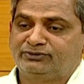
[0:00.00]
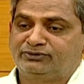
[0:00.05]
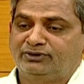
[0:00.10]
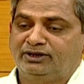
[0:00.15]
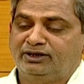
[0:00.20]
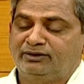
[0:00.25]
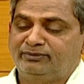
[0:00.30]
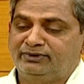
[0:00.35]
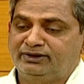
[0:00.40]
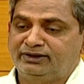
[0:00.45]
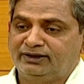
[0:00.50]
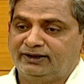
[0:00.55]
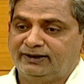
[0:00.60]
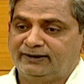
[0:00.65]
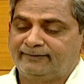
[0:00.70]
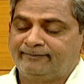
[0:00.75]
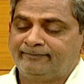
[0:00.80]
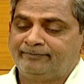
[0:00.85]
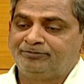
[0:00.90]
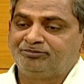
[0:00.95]
have been there,
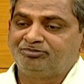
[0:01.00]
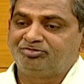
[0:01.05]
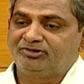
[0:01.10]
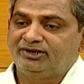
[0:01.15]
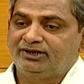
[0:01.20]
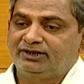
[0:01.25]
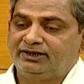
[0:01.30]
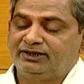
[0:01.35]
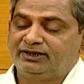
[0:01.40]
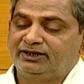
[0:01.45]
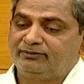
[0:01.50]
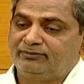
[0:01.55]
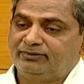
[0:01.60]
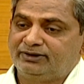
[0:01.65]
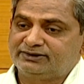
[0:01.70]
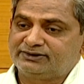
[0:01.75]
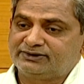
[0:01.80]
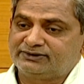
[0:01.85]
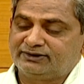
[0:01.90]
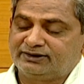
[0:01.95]
he
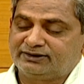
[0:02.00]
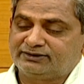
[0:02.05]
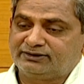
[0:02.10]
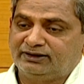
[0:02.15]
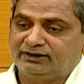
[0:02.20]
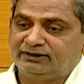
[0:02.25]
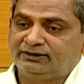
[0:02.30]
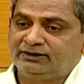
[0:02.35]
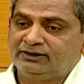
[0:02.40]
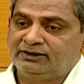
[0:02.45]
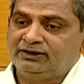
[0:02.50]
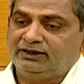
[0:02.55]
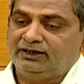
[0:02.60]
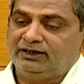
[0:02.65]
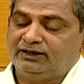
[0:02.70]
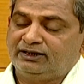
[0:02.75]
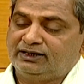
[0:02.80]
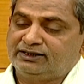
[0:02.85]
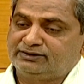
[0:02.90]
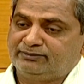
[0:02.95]
replaces that son,
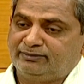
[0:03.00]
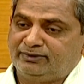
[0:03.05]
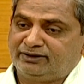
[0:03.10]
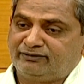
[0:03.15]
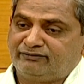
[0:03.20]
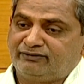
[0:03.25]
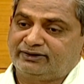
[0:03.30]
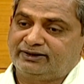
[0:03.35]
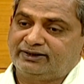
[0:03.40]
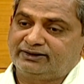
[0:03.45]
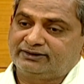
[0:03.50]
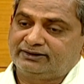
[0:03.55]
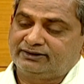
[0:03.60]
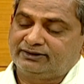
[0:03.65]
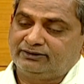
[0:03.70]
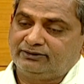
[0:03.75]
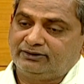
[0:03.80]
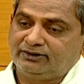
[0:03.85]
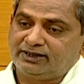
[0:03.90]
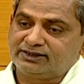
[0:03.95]
and as a matter of fact,
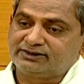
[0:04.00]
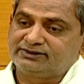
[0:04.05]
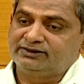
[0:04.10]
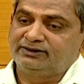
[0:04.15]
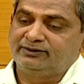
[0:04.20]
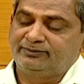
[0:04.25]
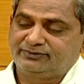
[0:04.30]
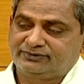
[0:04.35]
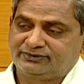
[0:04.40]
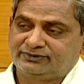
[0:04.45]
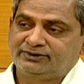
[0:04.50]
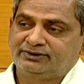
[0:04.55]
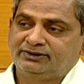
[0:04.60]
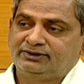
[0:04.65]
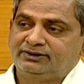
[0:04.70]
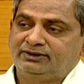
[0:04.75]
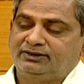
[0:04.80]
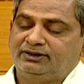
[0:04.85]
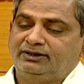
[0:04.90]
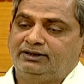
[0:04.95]
usurps
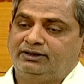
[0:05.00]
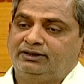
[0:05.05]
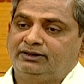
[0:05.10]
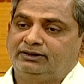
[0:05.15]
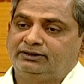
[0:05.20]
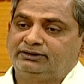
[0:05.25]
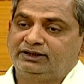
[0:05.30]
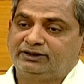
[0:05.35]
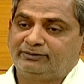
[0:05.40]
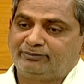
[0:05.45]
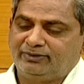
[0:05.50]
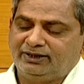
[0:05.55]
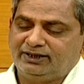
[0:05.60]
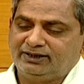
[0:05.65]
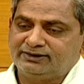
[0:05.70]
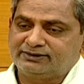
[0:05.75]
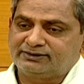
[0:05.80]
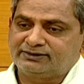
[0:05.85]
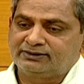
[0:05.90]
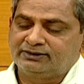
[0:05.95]
that
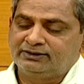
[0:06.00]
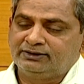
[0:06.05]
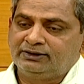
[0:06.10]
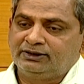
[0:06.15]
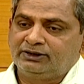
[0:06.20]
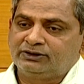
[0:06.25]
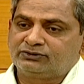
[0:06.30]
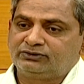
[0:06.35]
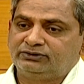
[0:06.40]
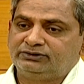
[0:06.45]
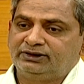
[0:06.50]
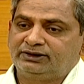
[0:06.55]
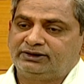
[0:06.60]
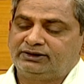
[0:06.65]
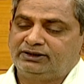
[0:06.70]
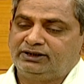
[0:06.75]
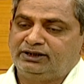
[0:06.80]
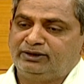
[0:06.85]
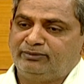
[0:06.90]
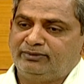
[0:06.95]
place. So that
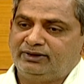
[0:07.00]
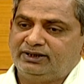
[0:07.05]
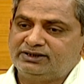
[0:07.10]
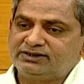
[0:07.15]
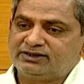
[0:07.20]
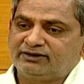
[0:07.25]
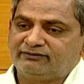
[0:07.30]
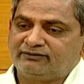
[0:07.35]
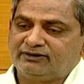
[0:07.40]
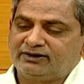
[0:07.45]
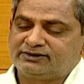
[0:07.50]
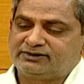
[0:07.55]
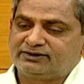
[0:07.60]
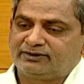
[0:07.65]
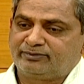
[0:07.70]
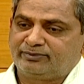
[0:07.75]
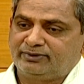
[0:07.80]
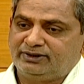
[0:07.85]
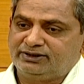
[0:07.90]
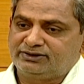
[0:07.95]
image of
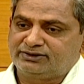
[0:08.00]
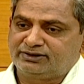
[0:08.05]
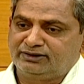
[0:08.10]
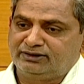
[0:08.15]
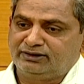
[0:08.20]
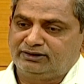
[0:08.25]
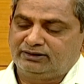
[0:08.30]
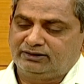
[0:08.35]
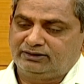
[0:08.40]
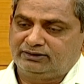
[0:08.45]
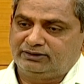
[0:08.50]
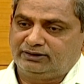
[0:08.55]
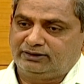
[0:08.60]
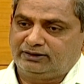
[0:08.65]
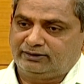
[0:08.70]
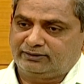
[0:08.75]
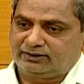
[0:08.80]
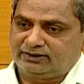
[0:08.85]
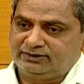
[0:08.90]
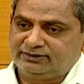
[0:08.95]
usurpation that
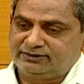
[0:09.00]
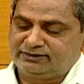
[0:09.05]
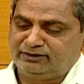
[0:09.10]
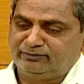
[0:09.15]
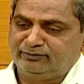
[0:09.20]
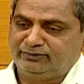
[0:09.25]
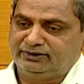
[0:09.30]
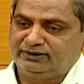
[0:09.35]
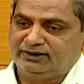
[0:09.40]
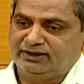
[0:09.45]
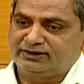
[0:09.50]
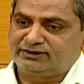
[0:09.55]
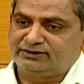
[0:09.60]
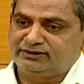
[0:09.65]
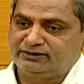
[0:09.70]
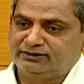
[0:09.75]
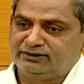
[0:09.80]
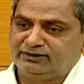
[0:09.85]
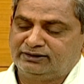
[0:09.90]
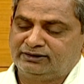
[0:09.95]
occurs in Midnight
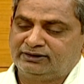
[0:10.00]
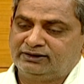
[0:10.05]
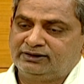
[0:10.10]
Children